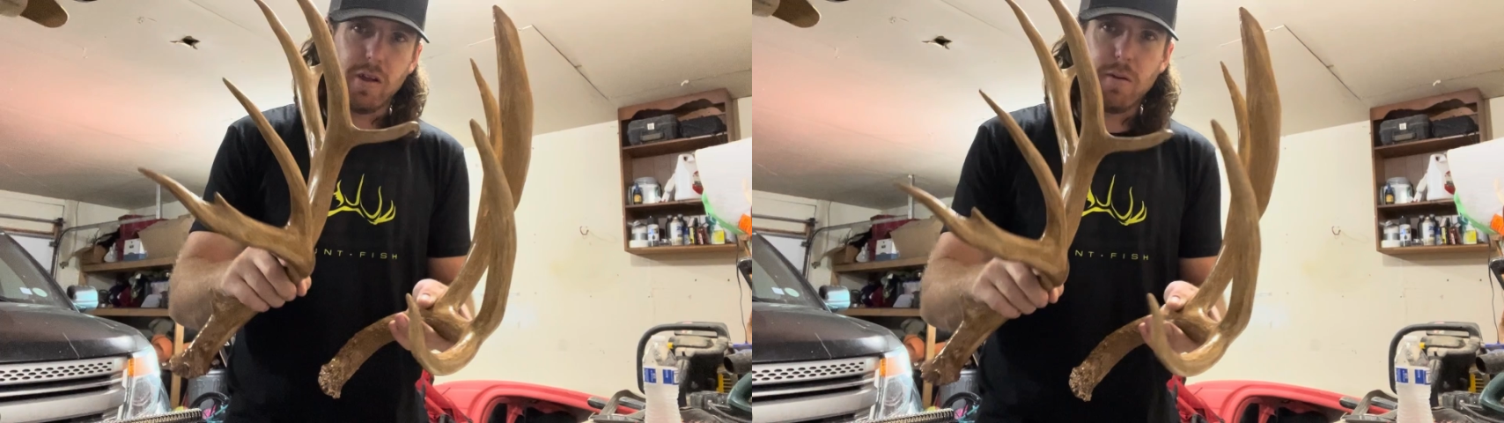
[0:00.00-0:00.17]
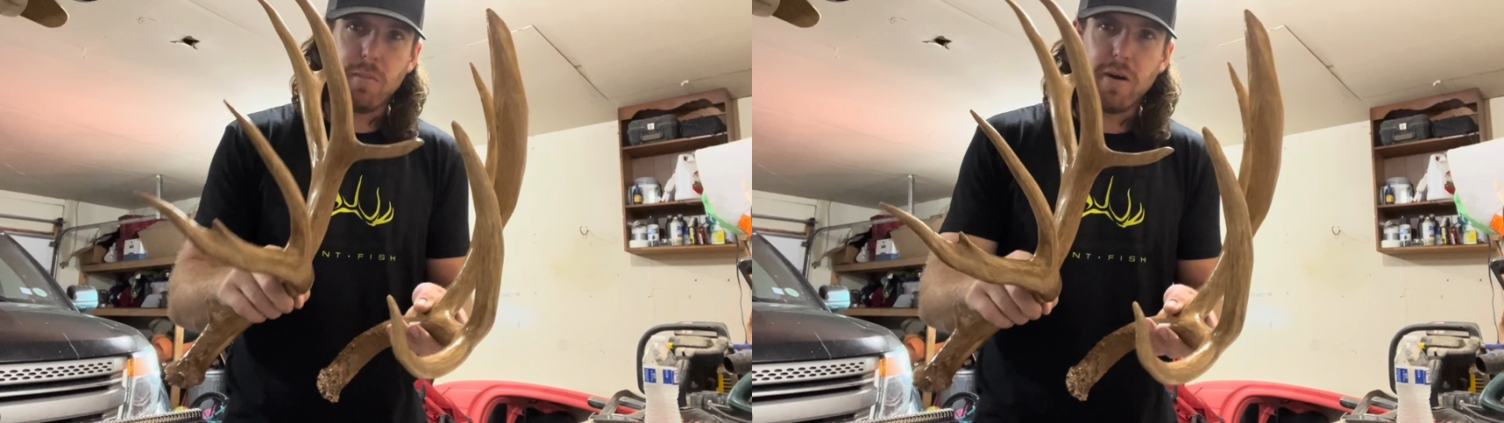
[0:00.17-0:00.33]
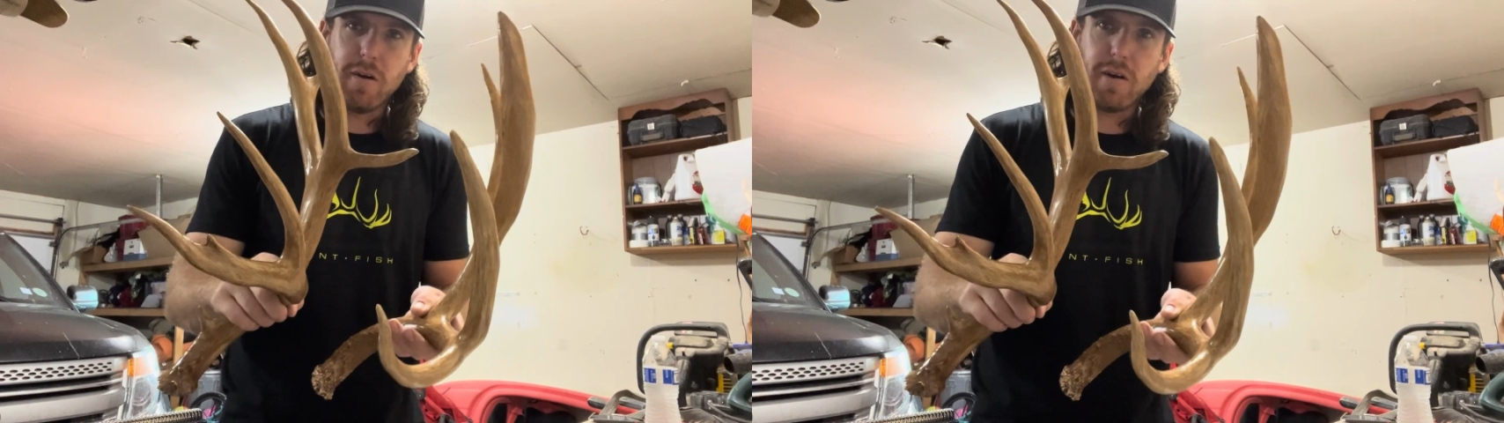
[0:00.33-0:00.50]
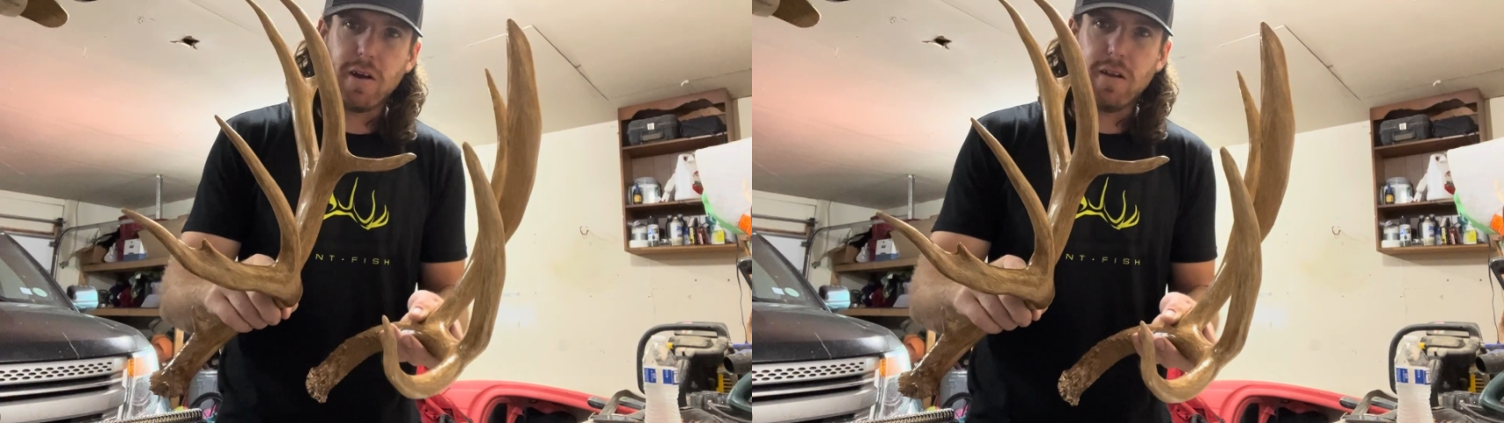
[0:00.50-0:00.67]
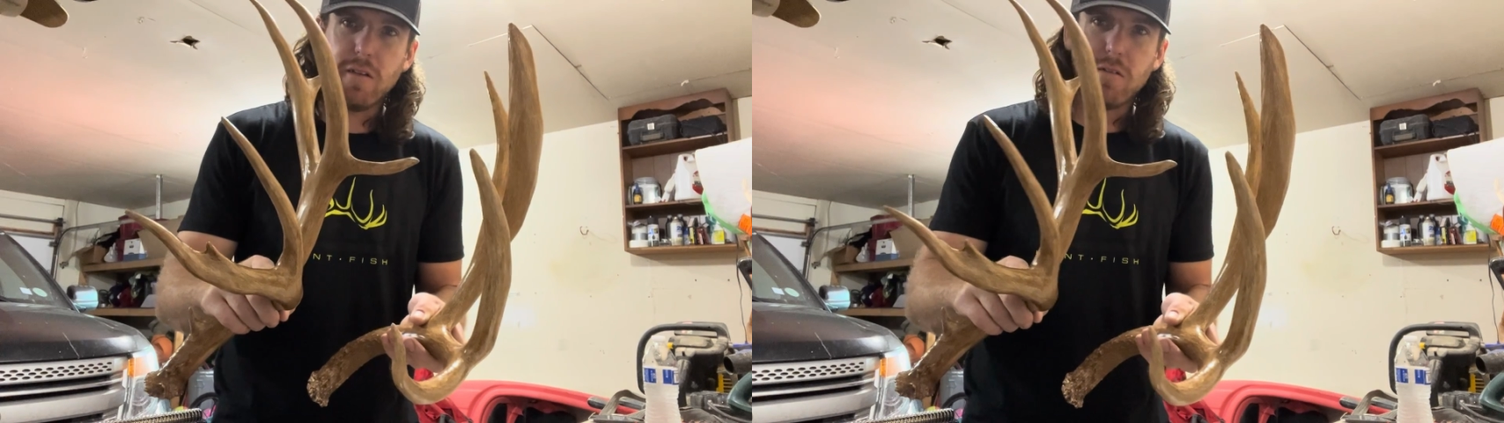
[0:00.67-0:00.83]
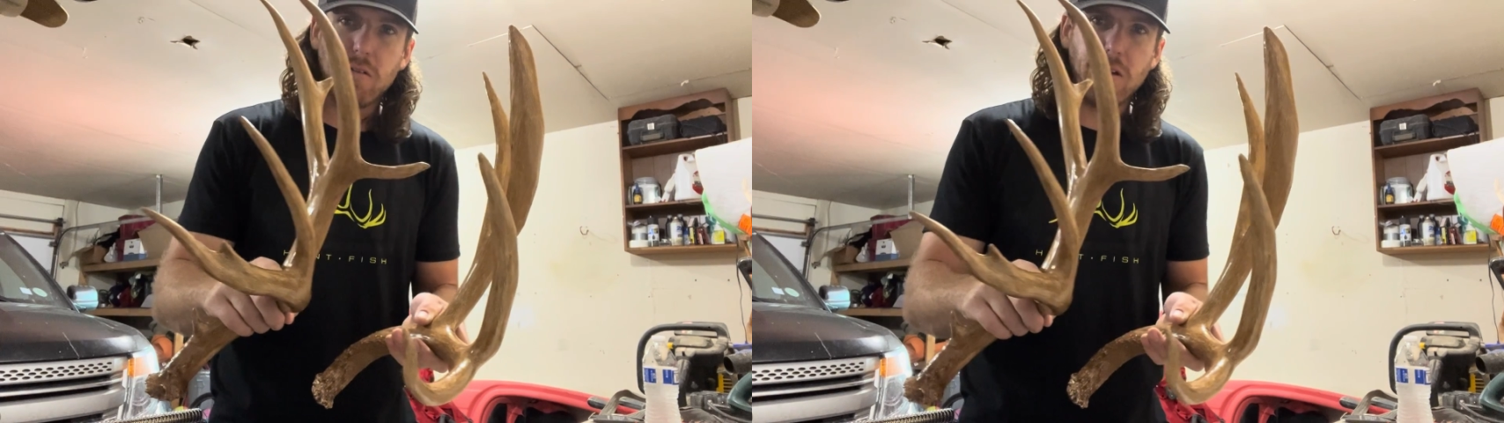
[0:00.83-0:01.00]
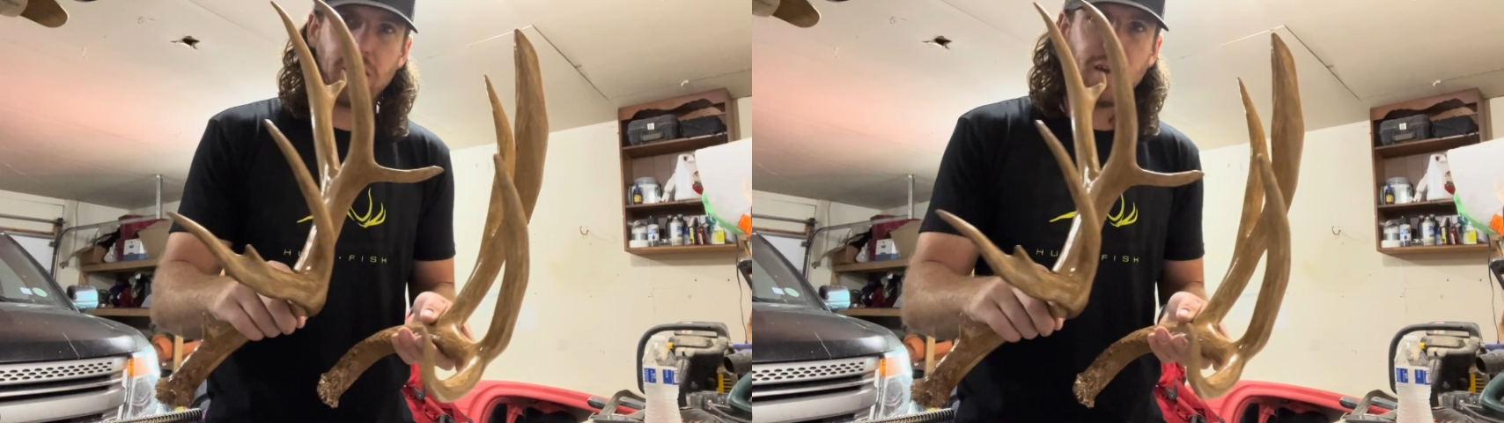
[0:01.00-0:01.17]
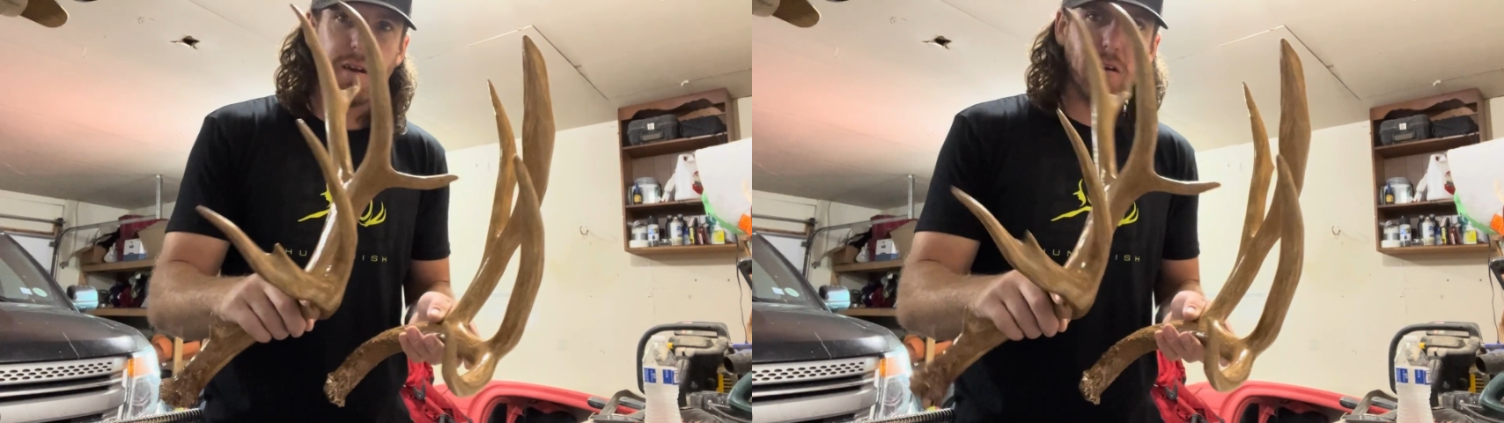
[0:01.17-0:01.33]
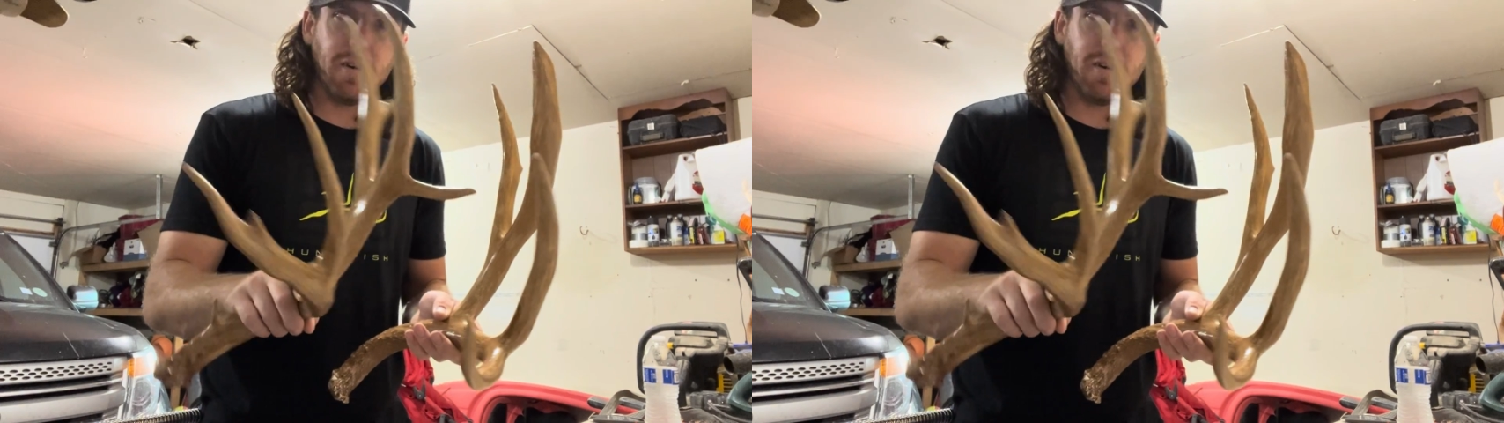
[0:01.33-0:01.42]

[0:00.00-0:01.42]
American, second